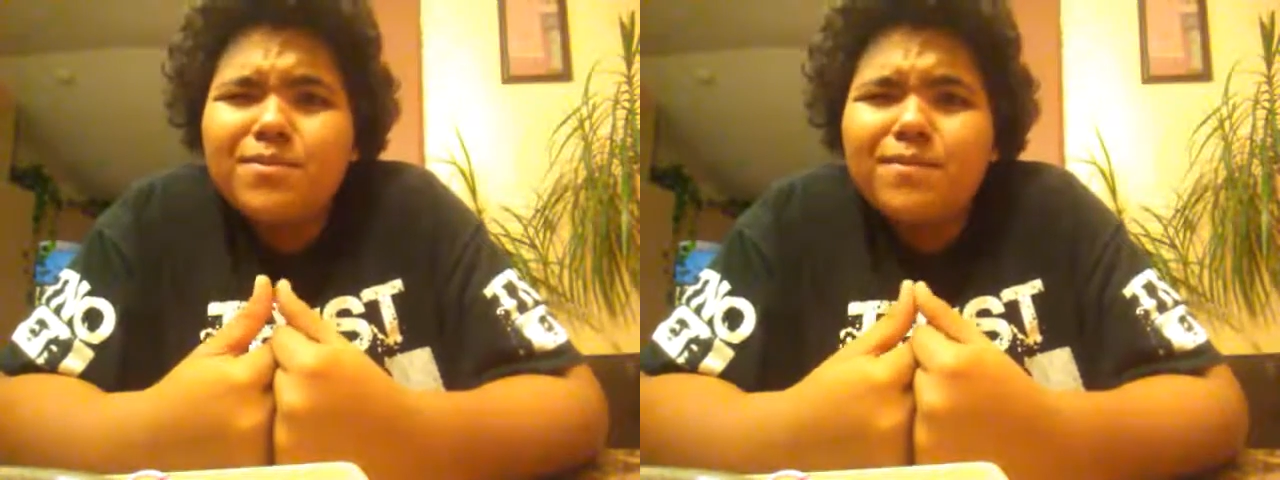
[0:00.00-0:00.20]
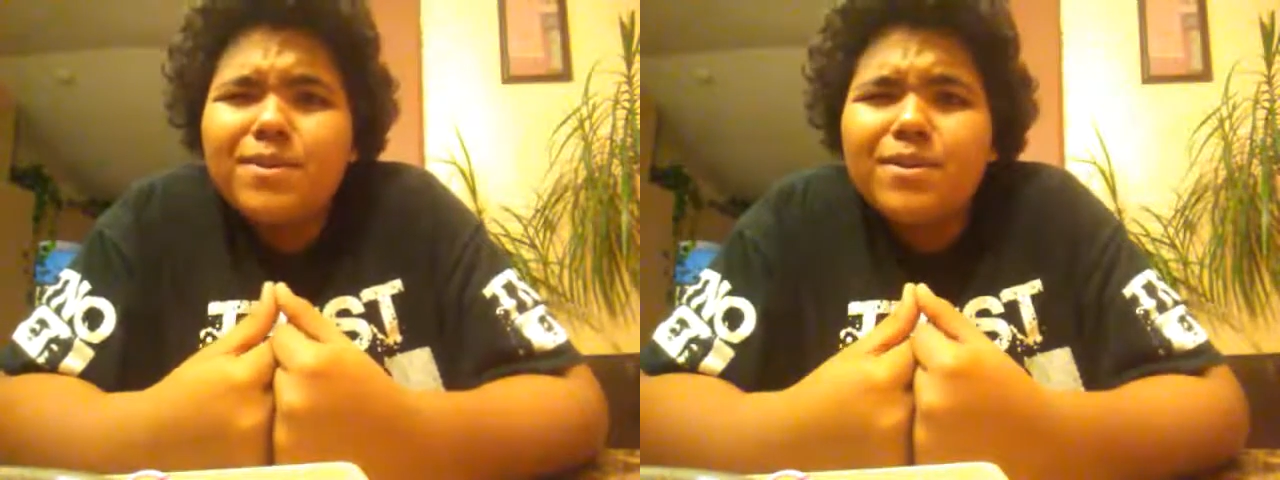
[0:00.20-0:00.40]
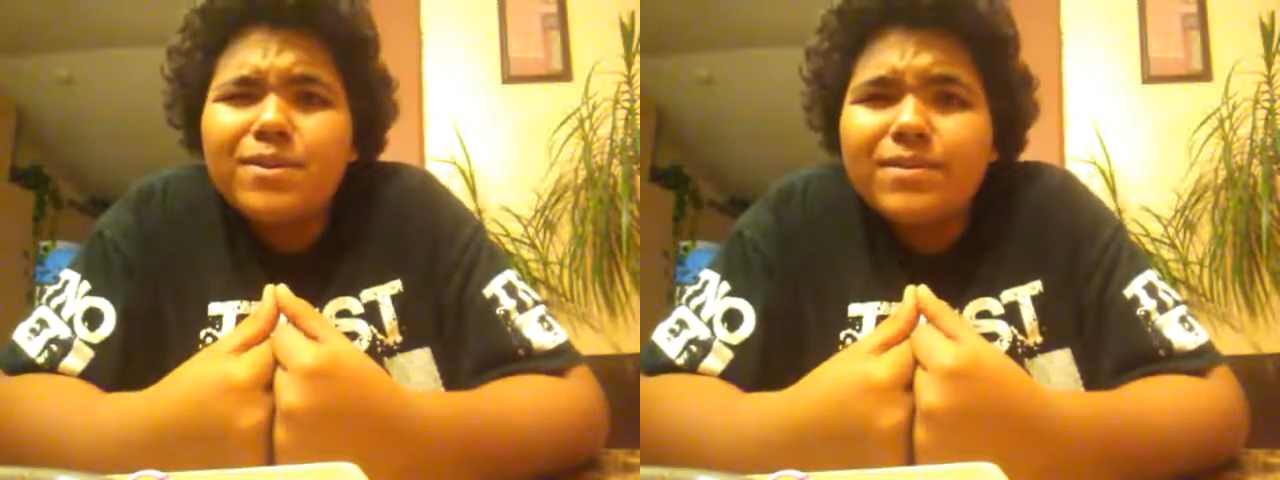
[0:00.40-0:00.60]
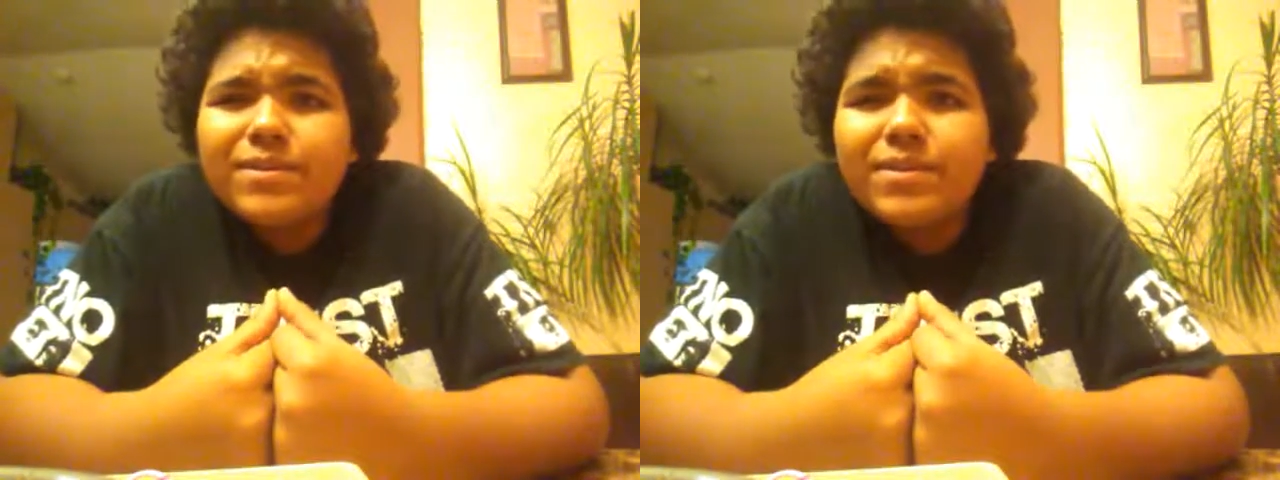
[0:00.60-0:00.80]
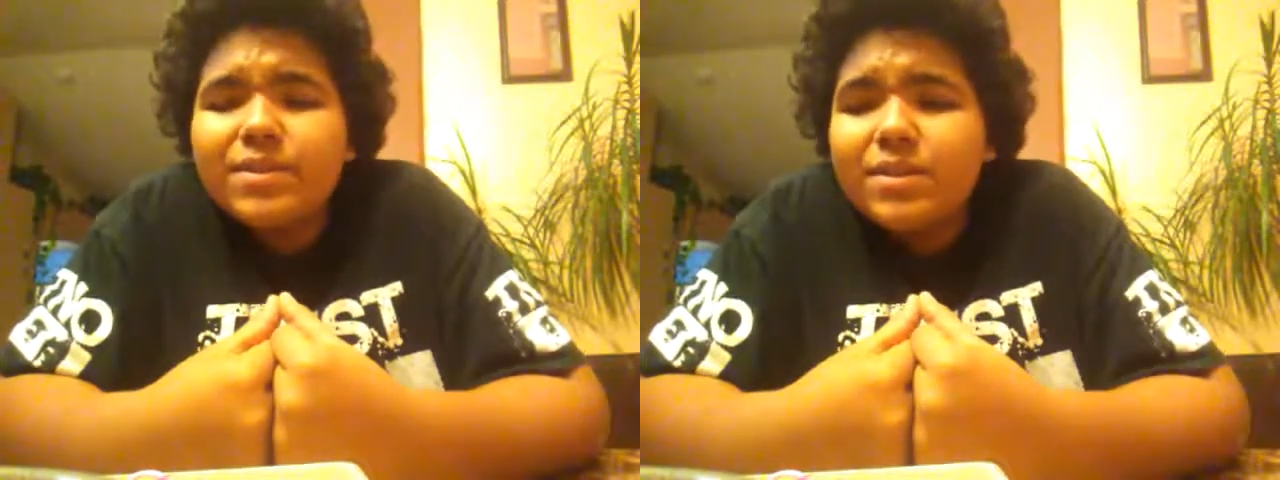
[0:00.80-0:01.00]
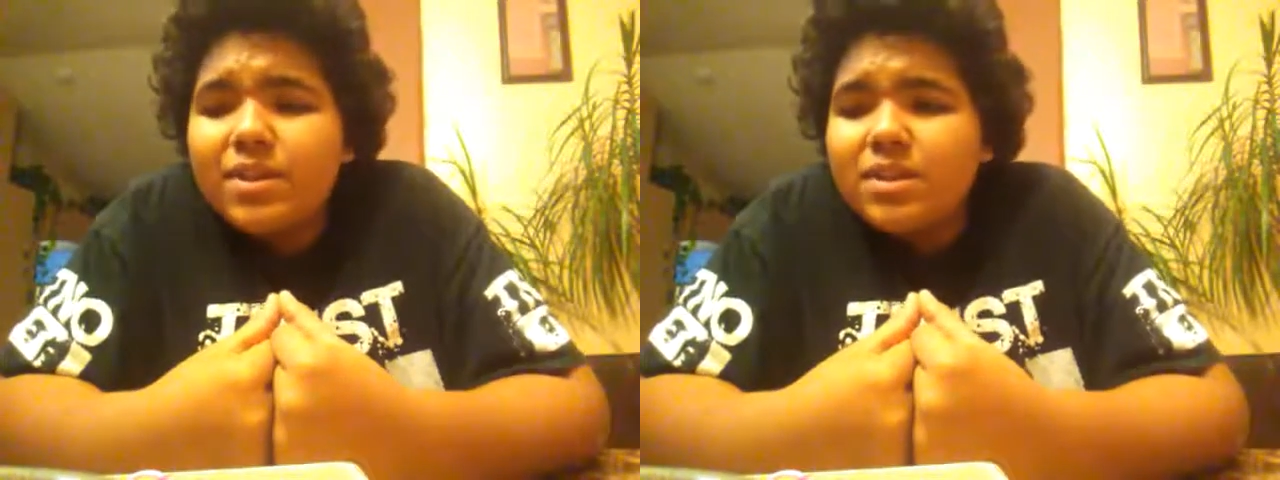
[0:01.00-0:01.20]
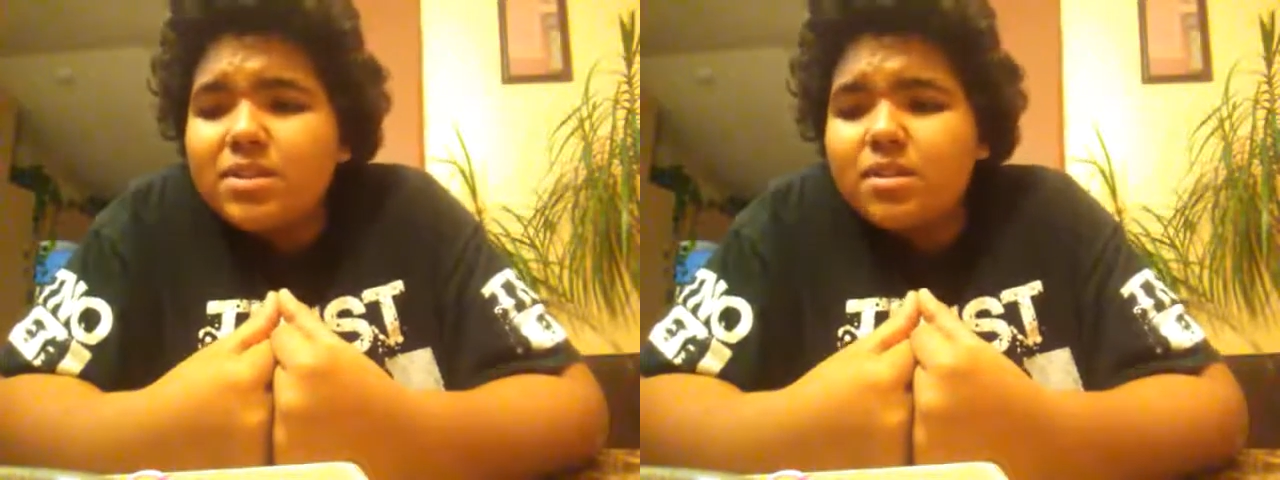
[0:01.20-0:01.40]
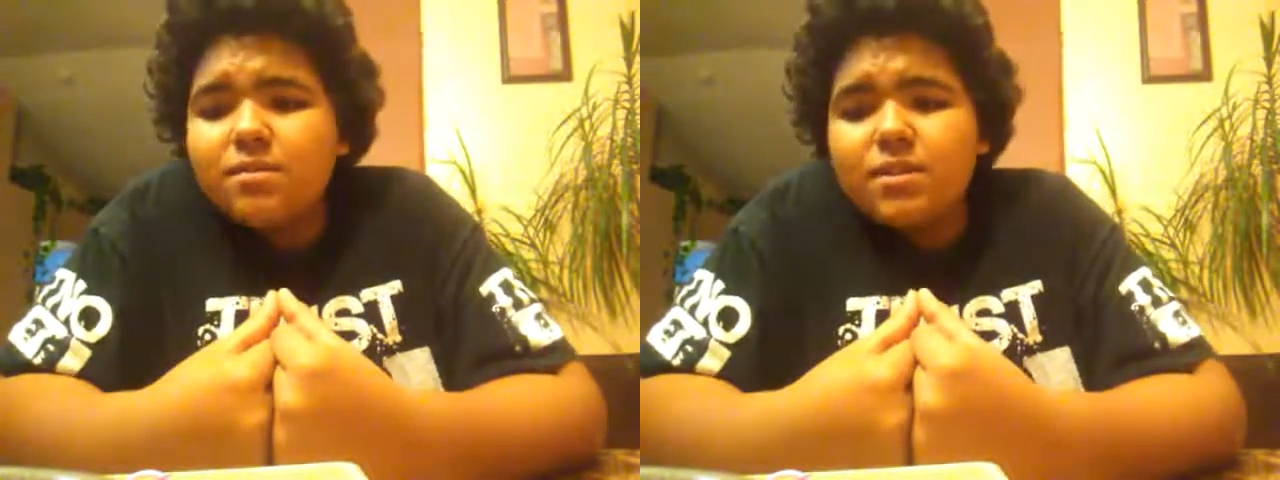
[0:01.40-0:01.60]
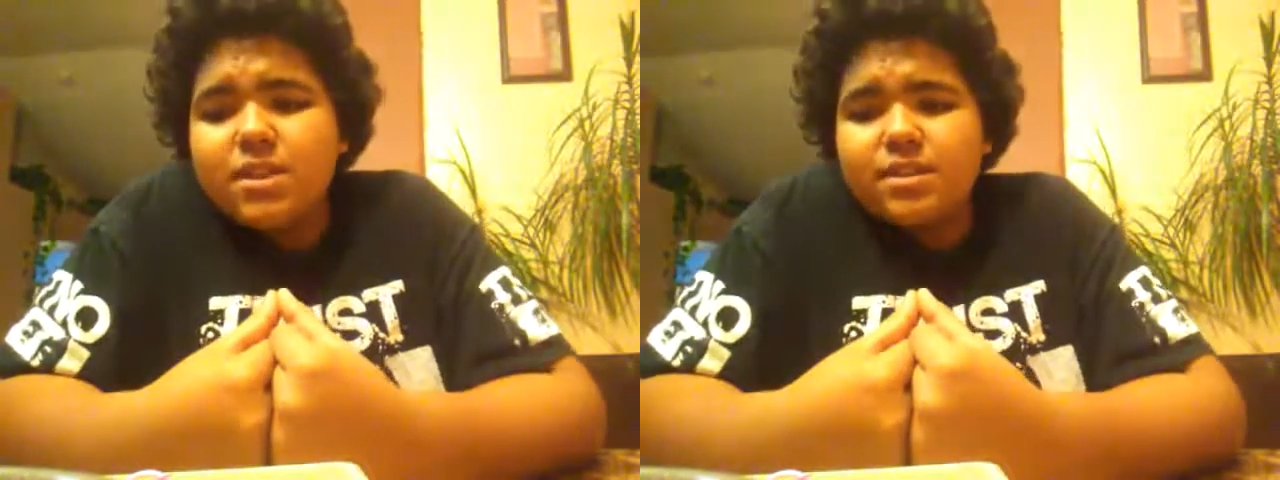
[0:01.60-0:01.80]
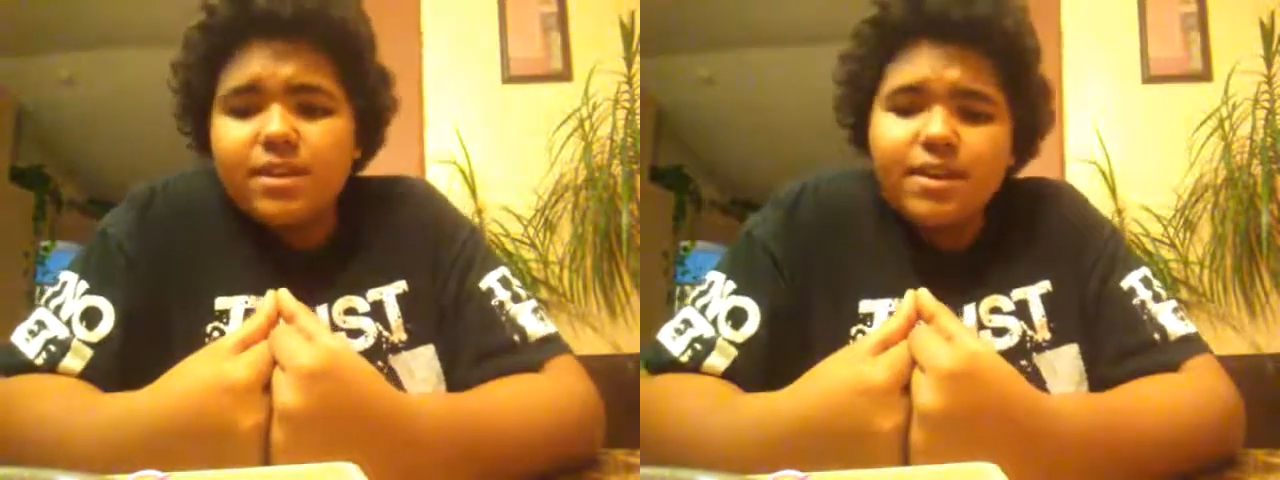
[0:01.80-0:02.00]
fur, something
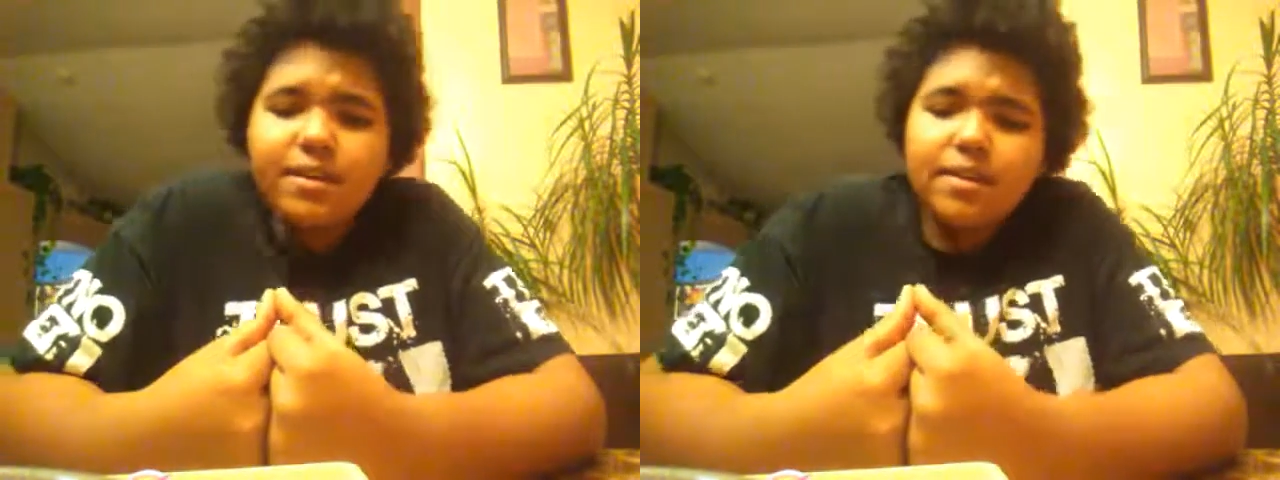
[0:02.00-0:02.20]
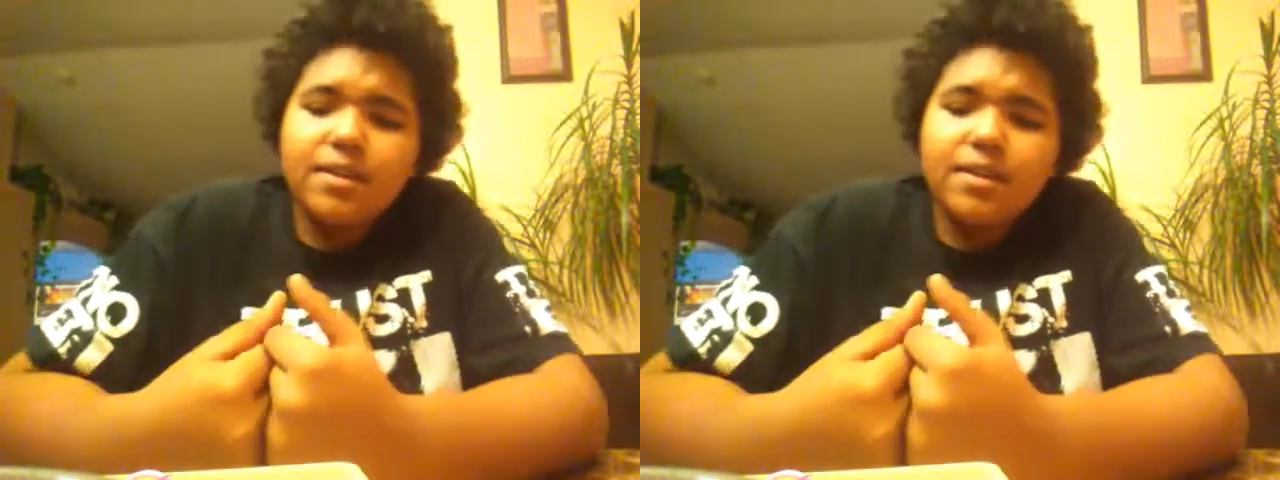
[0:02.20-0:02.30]
like that.